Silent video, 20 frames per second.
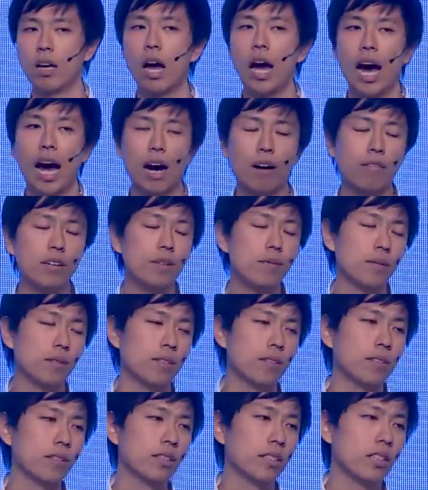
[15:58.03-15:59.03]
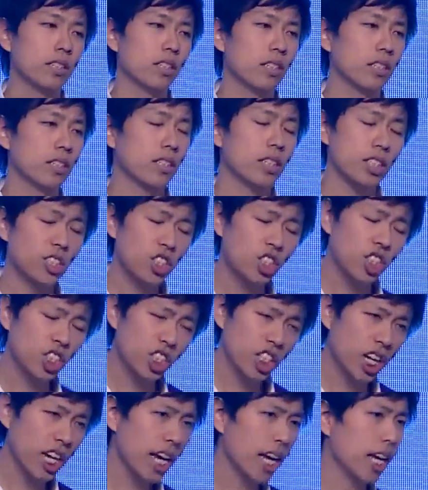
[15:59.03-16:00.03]
However, the
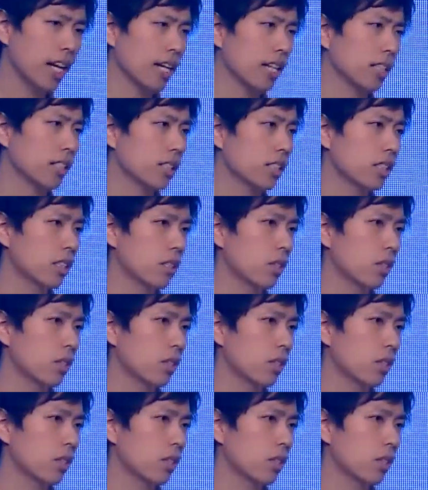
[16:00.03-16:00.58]
change